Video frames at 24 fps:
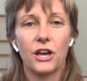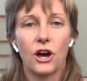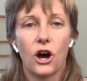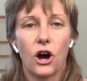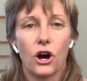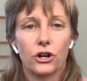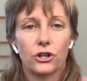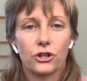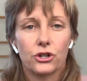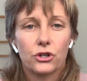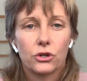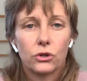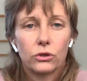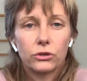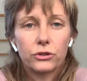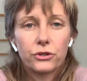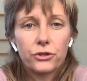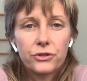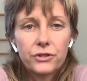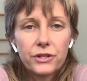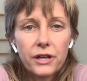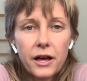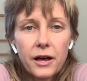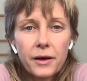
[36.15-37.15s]
our
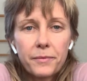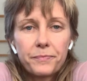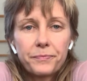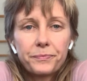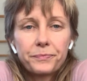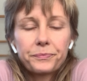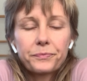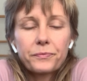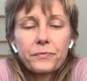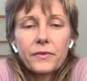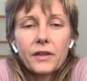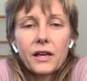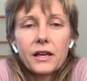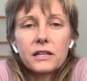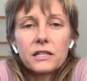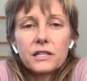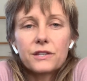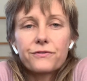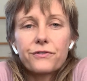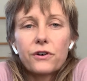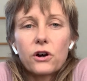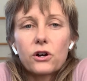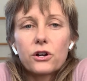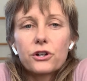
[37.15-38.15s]
shoulders up as
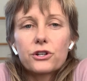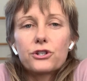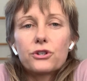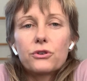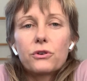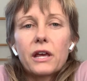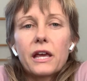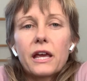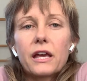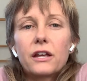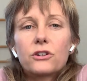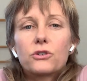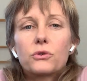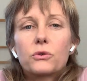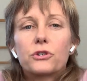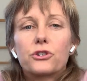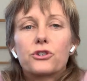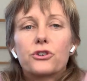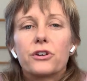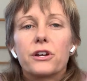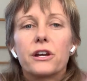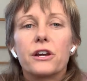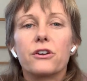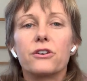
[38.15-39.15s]
far as you can towards
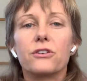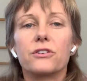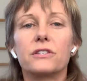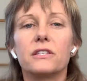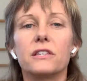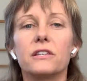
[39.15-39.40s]
your ears,